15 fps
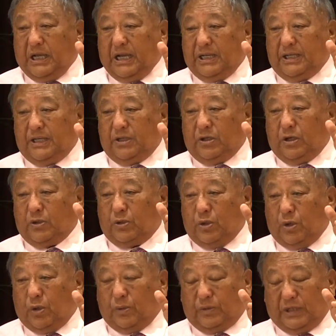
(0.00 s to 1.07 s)
I did not
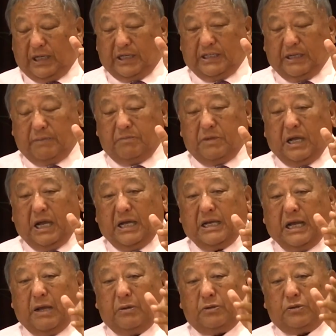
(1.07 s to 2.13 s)
know that time. And
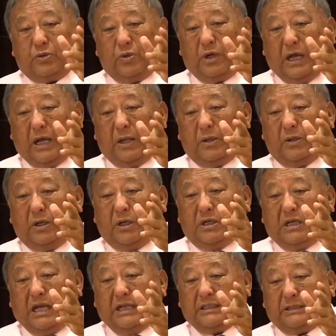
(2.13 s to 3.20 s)
I, was,
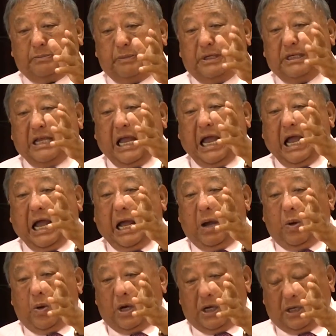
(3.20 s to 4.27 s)
I, I spent an
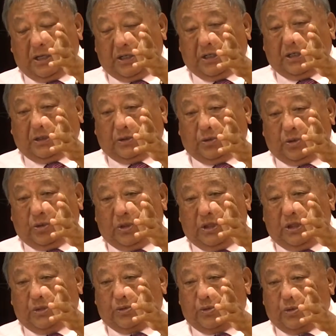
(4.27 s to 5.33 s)
hour
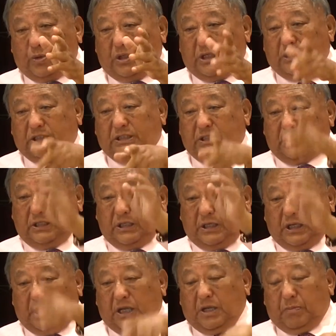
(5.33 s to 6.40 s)
to, to
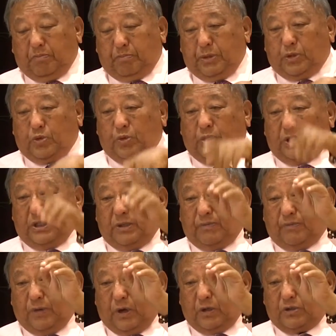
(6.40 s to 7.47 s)
listening between the
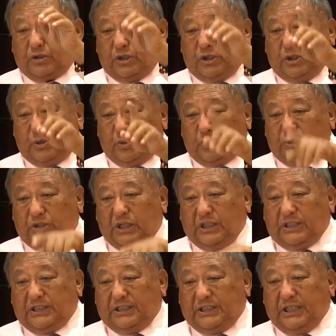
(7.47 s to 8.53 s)
Fox News,
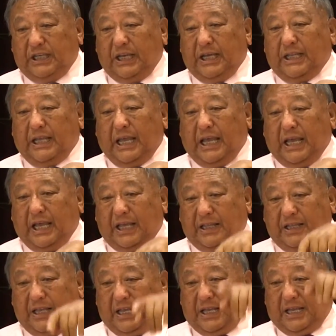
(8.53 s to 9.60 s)

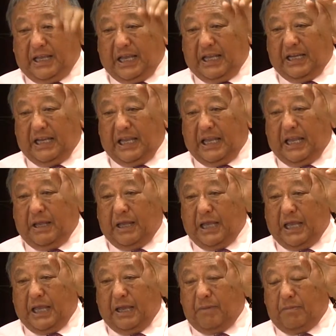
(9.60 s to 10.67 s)
CNN, and,
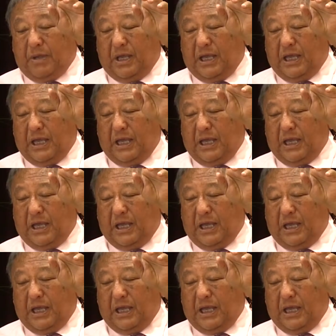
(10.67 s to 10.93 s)
and